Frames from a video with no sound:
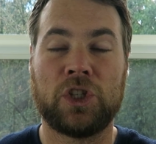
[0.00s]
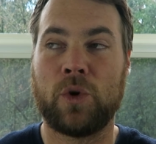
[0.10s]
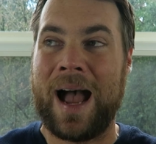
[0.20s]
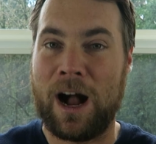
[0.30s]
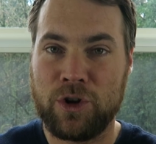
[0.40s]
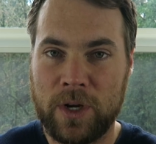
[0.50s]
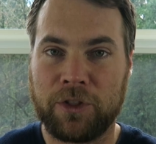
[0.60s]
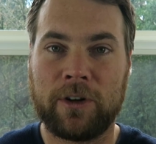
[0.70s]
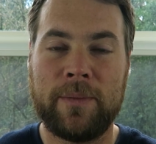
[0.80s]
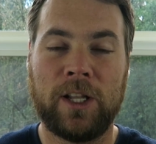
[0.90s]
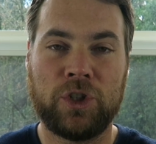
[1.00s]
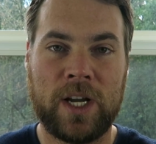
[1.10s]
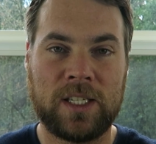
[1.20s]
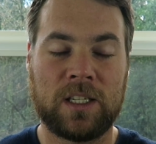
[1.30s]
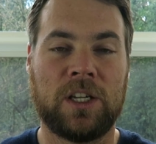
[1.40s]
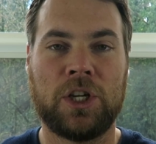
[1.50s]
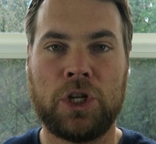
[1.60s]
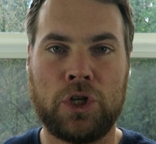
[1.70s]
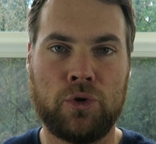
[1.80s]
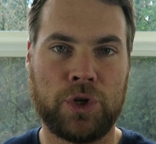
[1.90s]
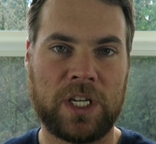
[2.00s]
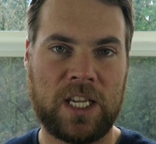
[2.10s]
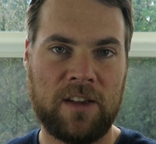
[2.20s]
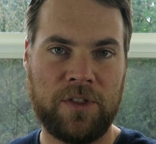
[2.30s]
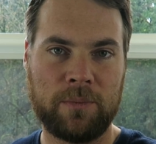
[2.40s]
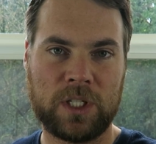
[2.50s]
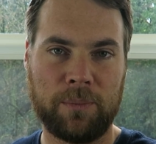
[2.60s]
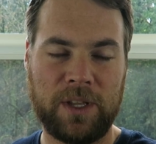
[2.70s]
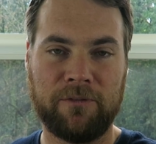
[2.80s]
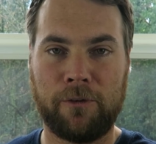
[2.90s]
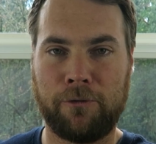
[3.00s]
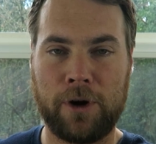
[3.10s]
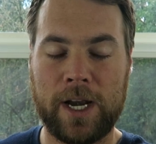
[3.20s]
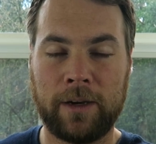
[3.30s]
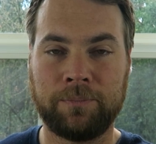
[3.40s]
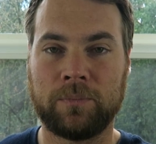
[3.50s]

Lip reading: So how do you get their email address? You should give them something for free.